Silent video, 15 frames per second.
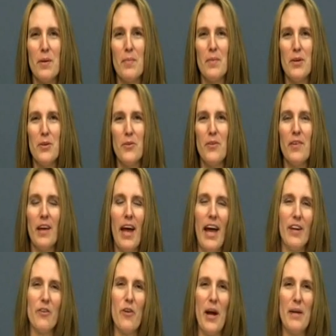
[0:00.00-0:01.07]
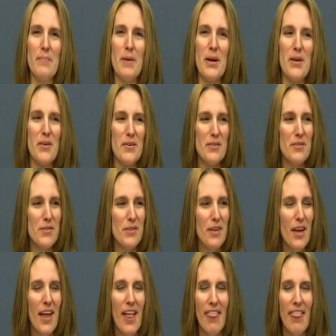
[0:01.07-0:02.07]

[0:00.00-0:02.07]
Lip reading: Maybe you had grandparents